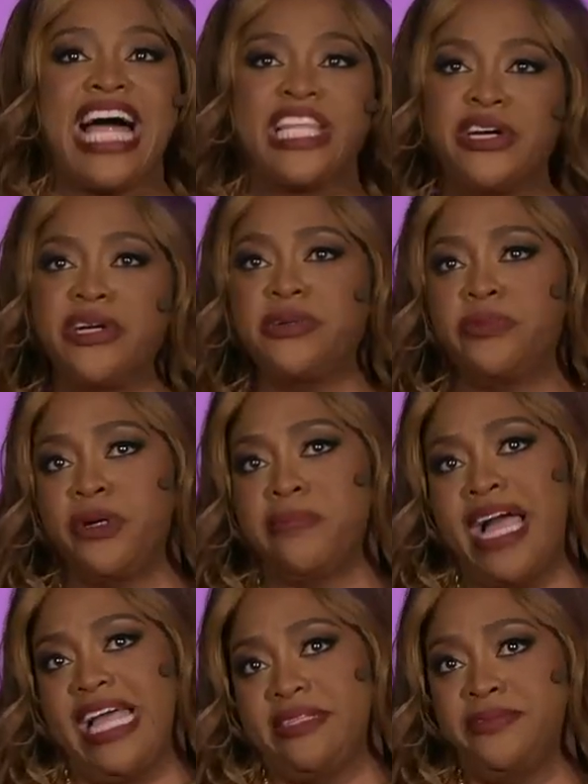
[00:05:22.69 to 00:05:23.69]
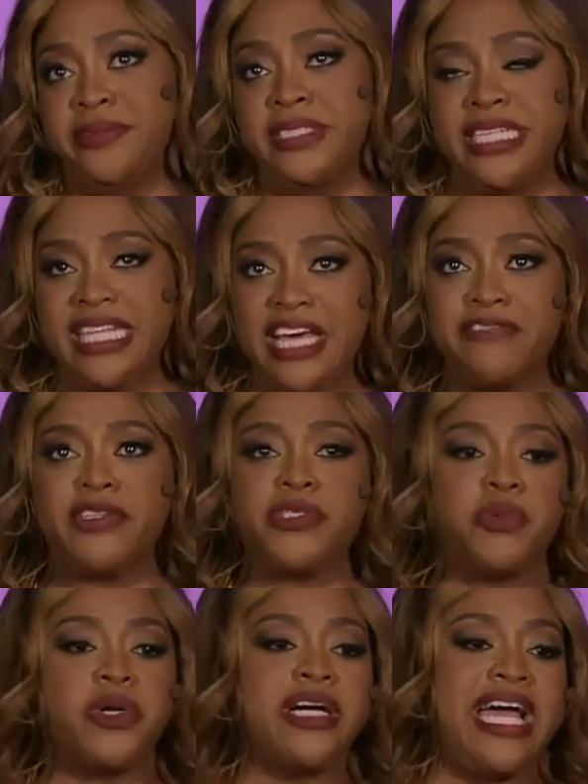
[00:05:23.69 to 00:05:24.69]
I learned where my
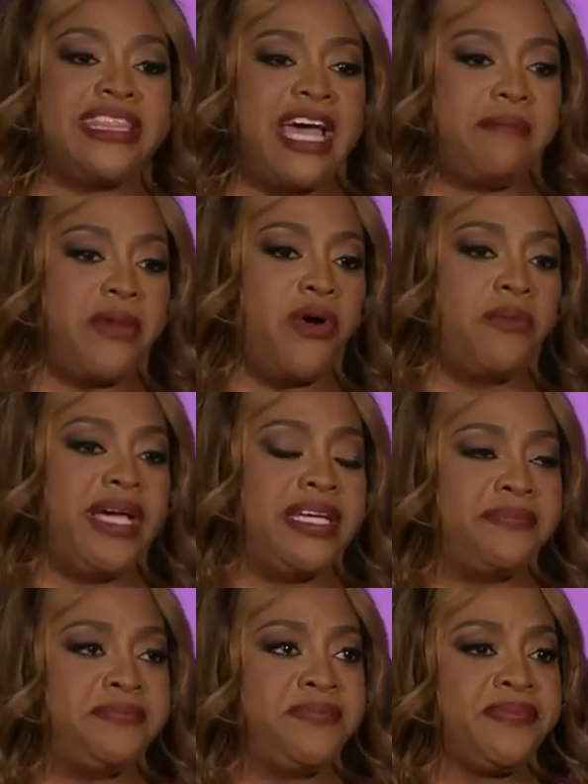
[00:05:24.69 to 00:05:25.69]
levels were at that moment.